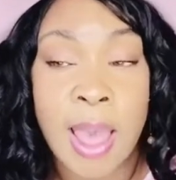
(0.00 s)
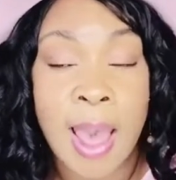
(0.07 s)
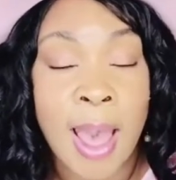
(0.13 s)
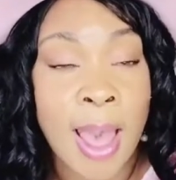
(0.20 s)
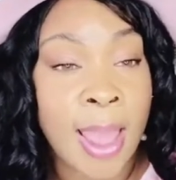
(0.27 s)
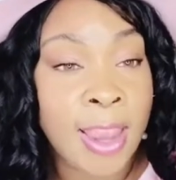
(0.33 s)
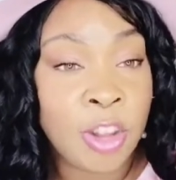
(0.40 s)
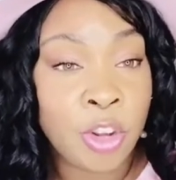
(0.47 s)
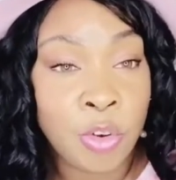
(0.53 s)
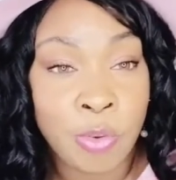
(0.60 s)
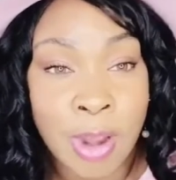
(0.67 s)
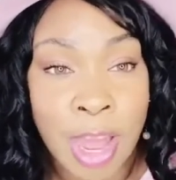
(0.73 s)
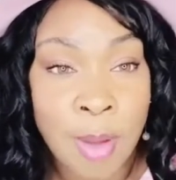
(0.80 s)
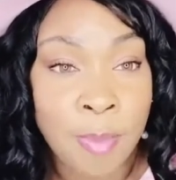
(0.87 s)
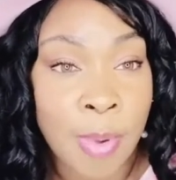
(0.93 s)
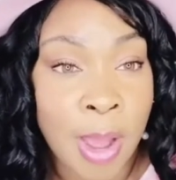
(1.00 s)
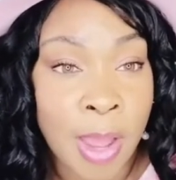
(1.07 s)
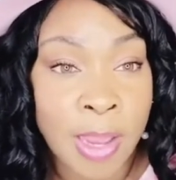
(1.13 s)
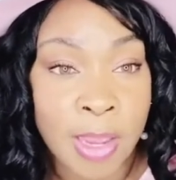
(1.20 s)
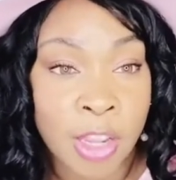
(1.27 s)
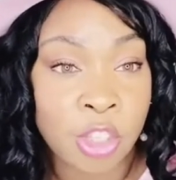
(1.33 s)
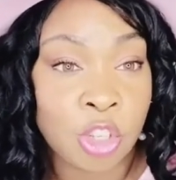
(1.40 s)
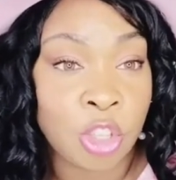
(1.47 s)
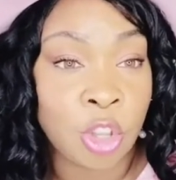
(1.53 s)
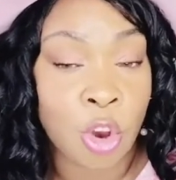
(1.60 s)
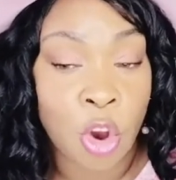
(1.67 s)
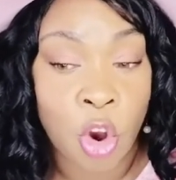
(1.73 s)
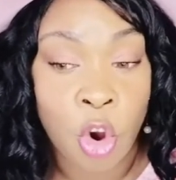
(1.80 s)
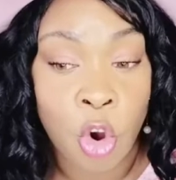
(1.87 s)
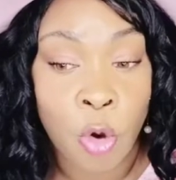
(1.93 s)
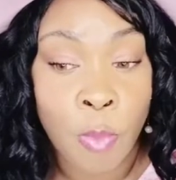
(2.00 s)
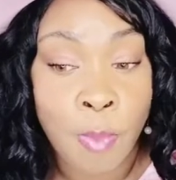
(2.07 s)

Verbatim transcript: I do not buy into the whole